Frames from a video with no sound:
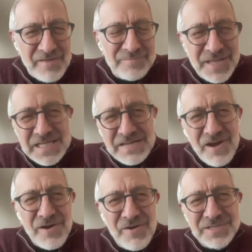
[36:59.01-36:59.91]
We have plenty
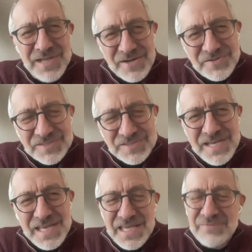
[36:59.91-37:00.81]
of our own countries.